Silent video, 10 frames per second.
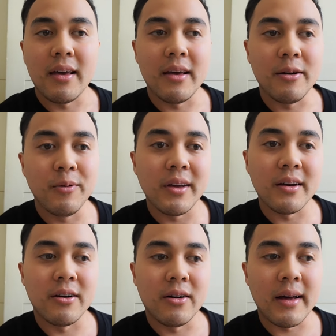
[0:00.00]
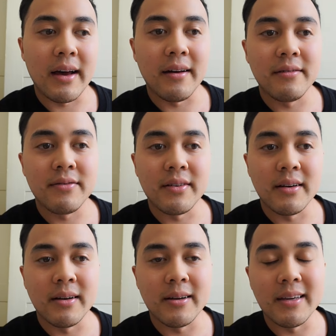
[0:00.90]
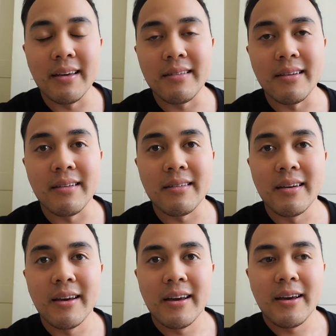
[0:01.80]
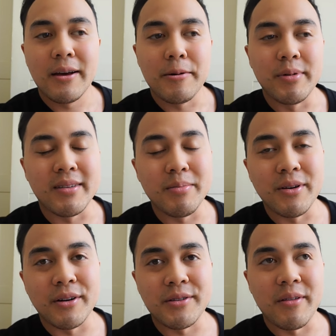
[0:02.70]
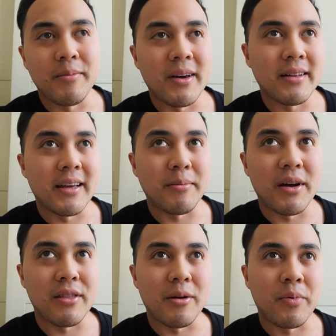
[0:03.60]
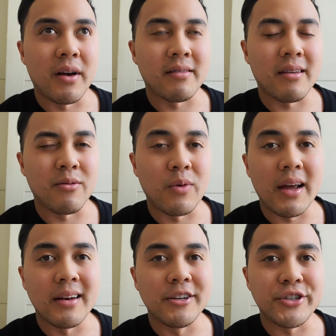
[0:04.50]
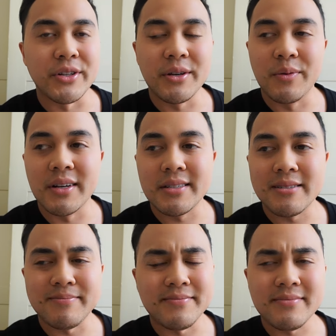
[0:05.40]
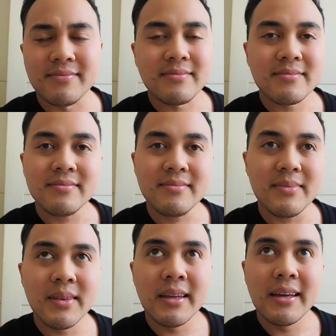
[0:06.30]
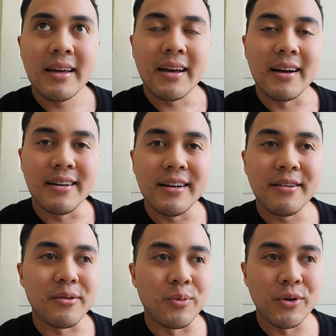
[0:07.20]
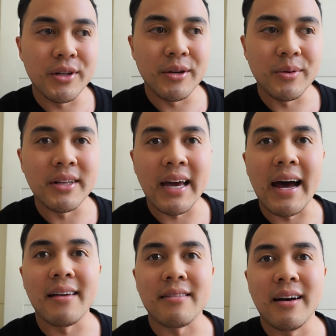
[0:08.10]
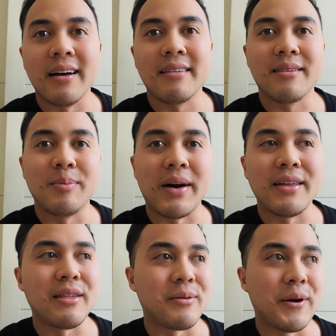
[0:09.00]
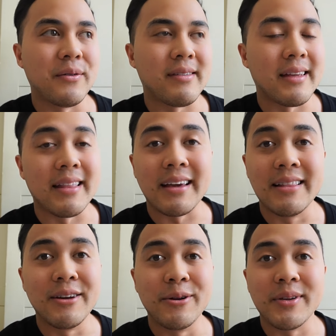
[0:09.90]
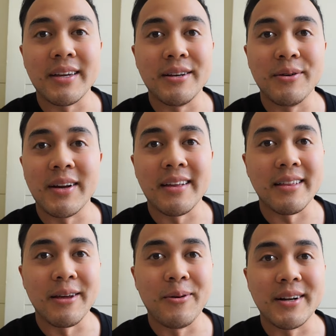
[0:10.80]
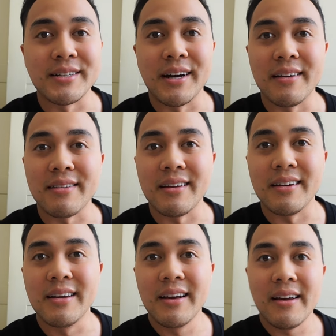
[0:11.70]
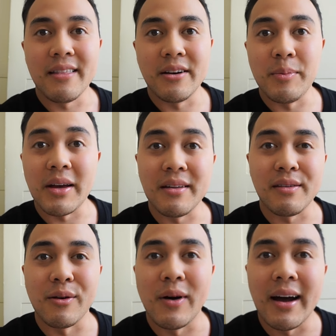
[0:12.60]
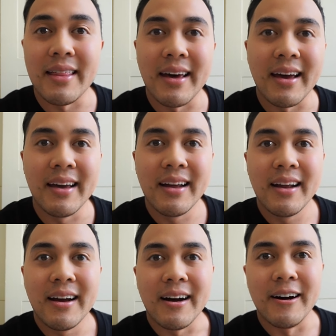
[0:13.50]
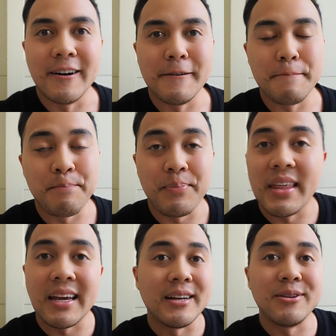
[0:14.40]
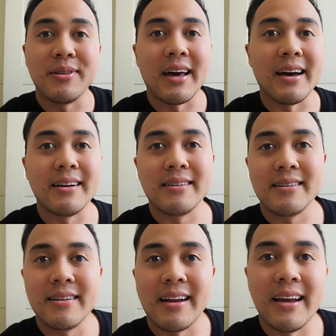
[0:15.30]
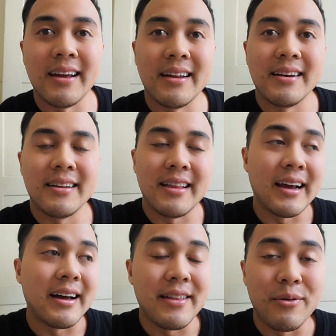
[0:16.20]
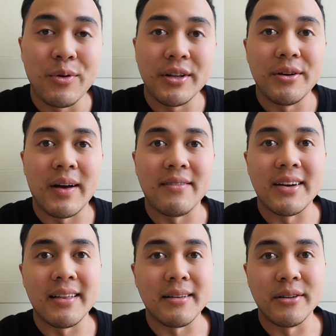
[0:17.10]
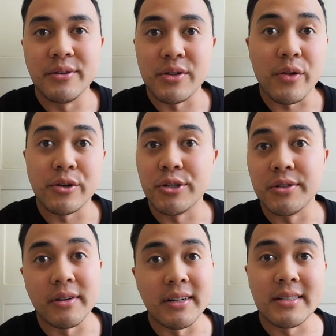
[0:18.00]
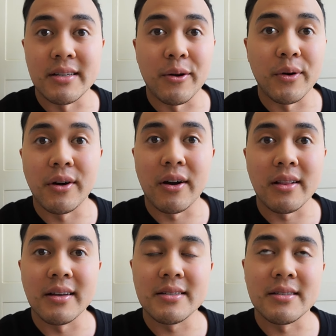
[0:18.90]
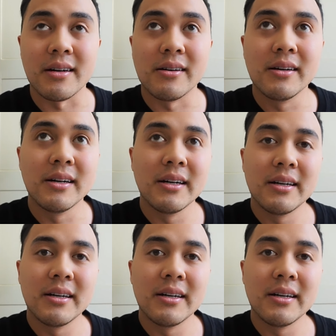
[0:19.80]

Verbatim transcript: and we can all have uh, But to be honest with you, man, like my thought process right initially was Adidas really, really has us by the throats. That like literally can do anything they want to us, and the demand is so high that um, they can do that. And they got they really don't have anything to lose. All their shoes are gonna sell regardless. So